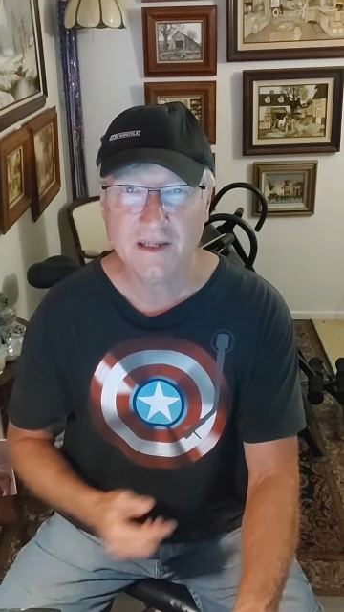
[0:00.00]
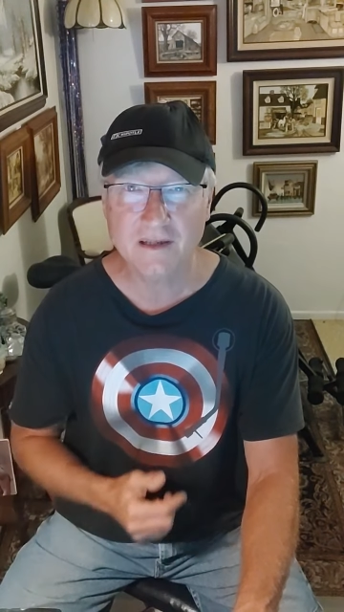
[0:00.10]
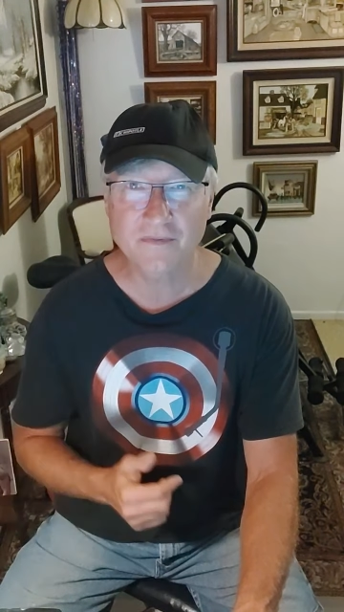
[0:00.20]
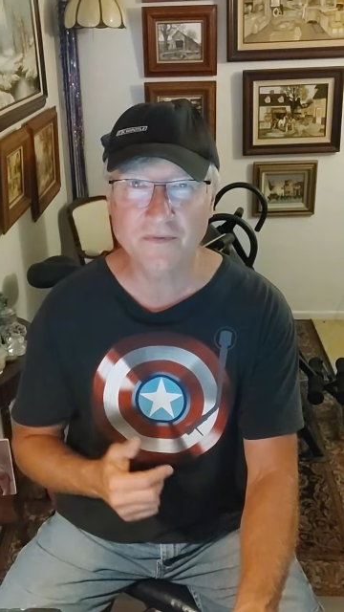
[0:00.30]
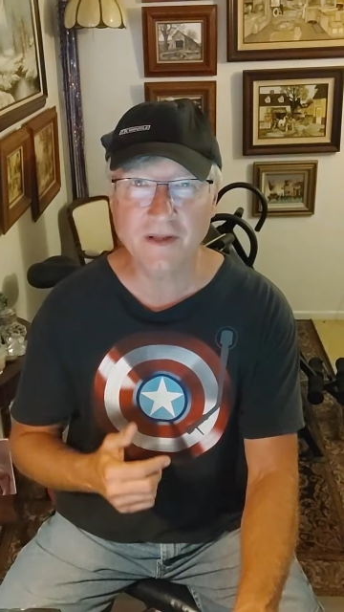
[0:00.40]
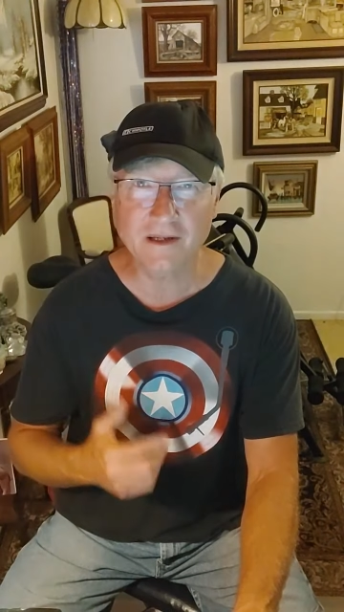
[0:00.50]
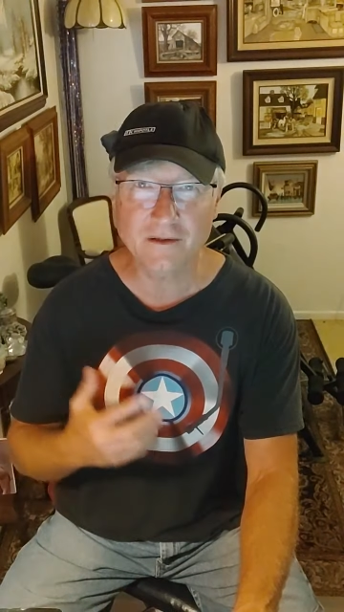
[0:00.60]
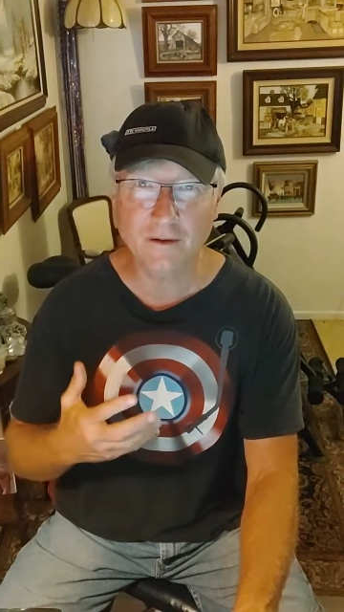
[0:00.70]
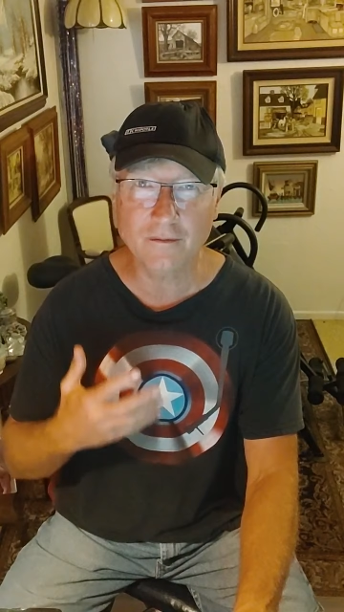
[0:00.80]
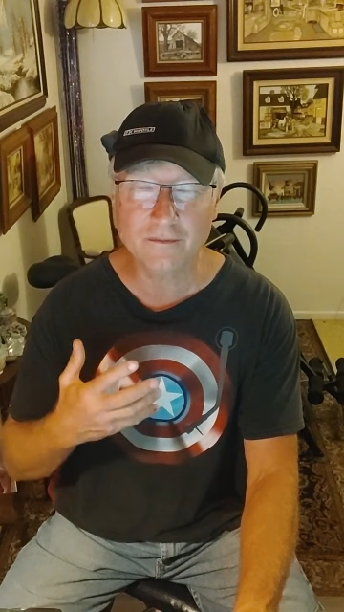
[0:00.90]
If they
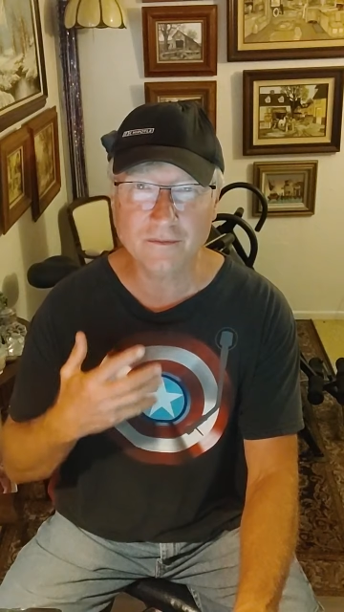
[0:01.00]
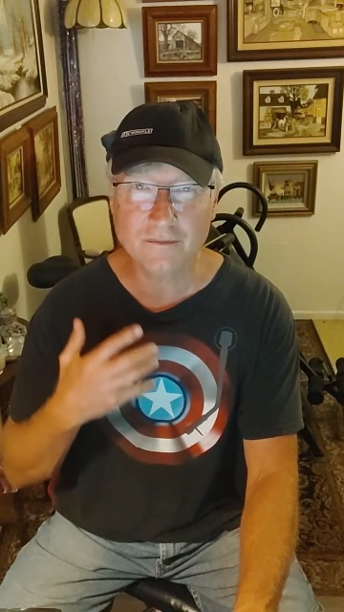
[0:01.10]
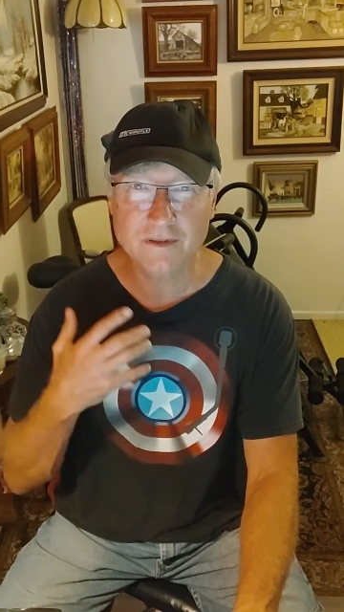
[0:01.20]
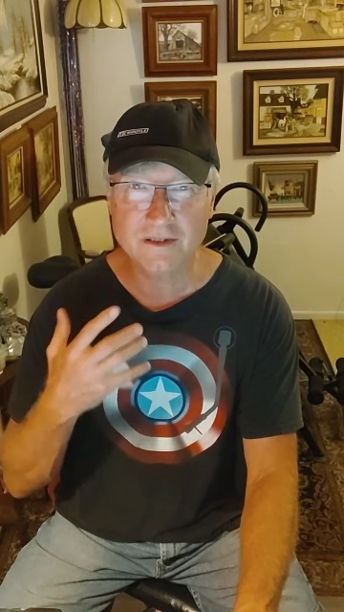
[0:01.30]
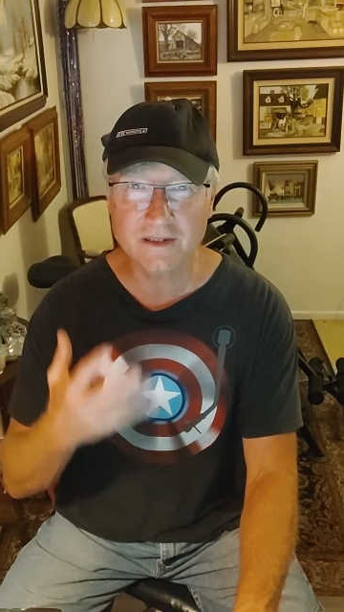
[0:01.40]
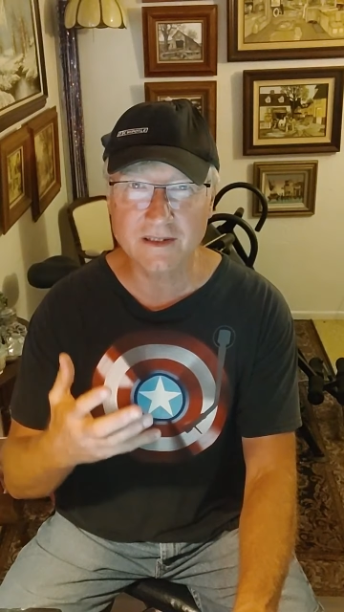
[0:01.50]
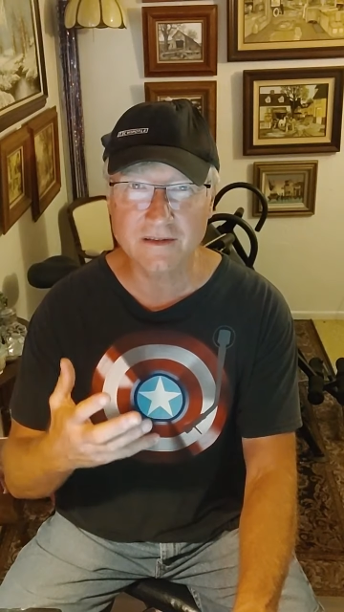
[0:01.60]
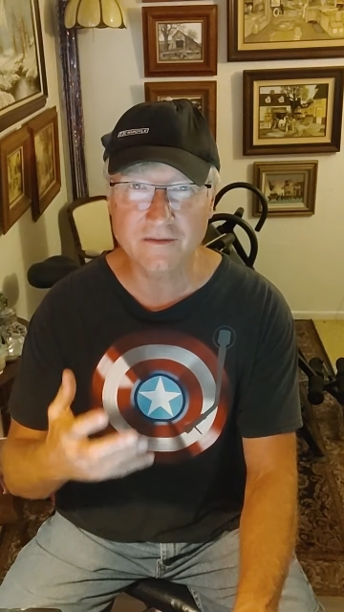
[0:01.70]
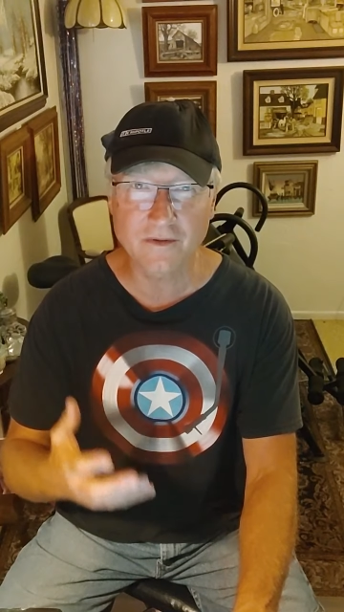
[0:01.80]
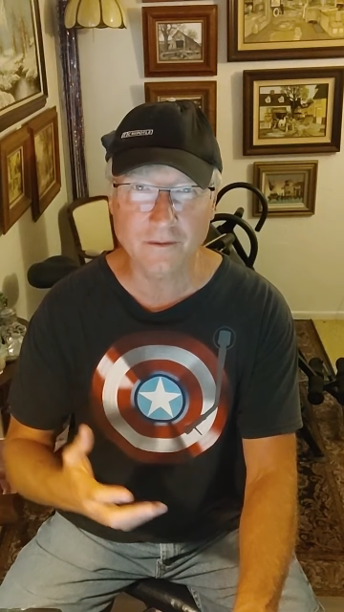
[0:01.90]
don't
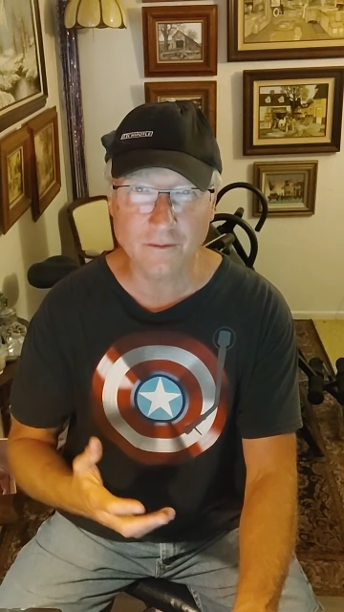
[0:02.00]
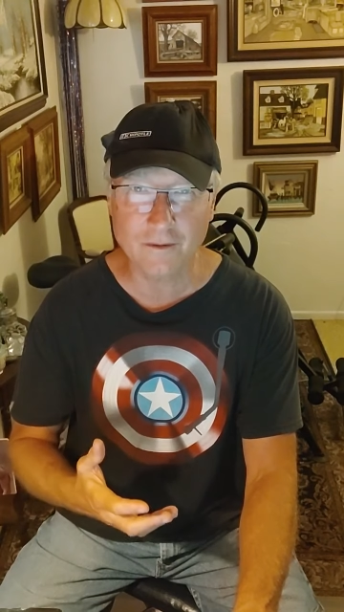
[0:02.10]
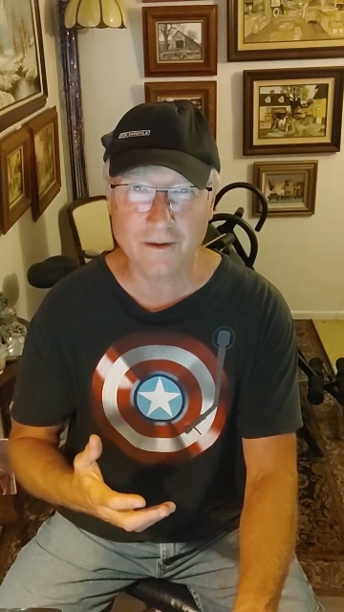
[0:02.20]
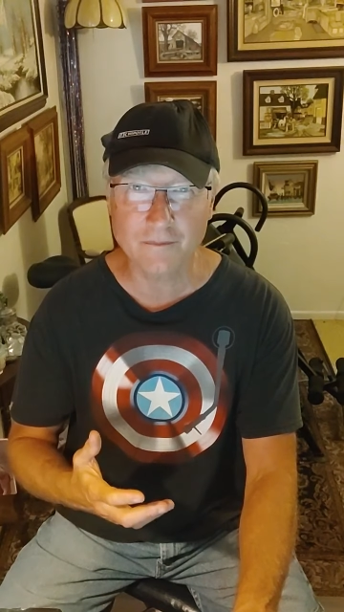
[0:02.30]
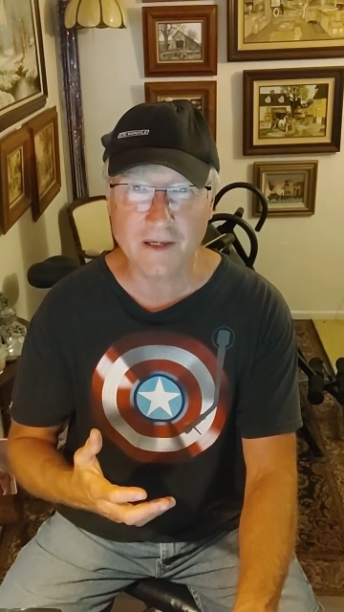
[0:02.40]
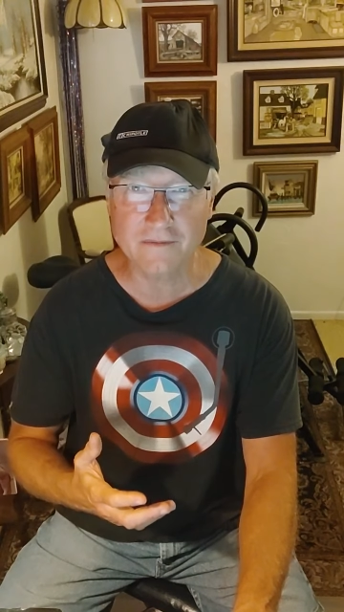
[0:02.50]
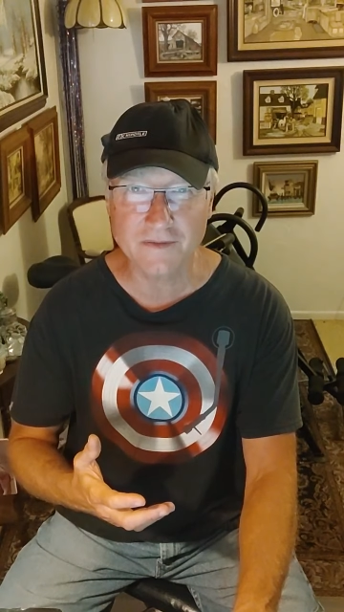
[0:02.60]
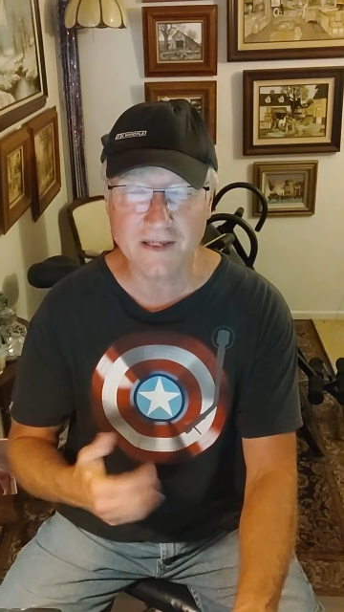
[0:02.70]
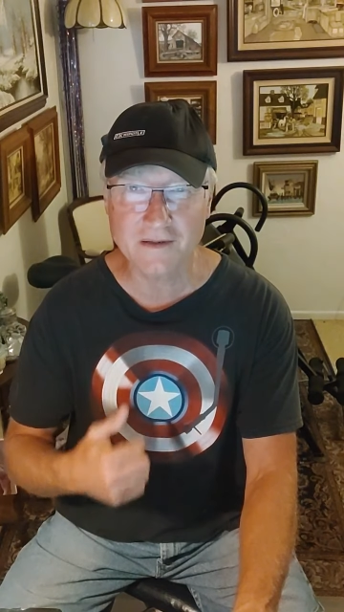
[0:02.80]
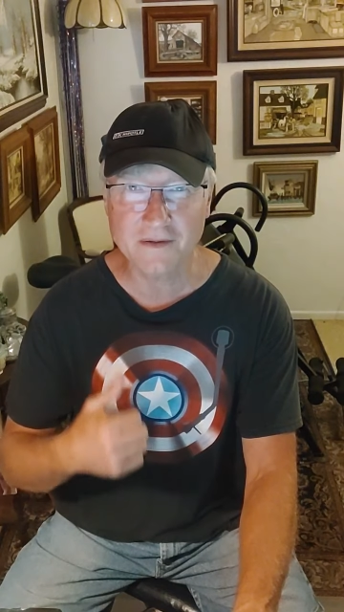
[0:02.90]
receive the Lord by
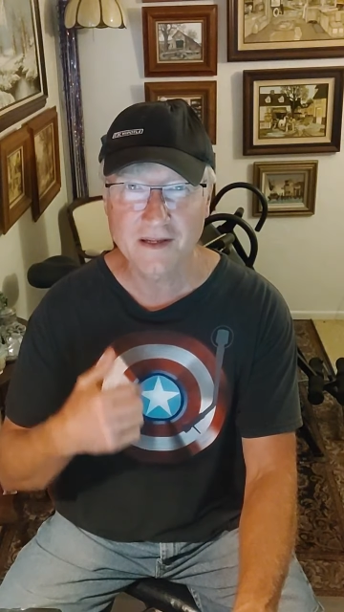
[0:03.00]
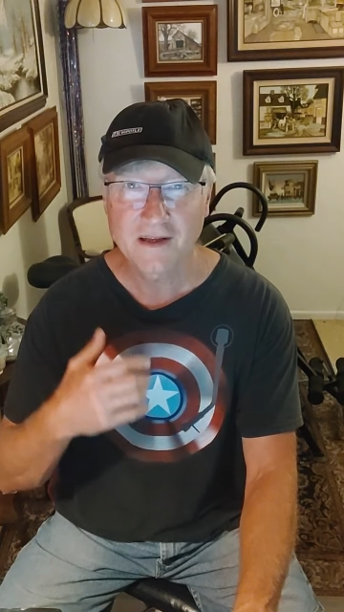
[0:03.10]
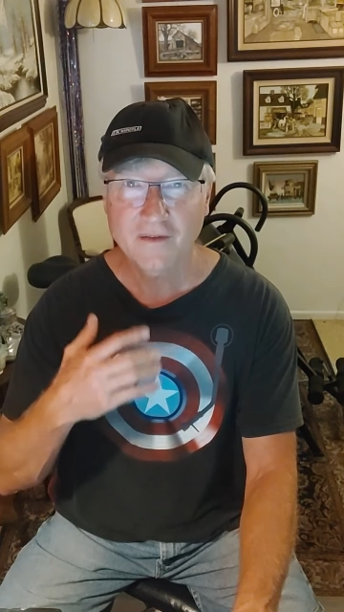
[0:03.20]
faith,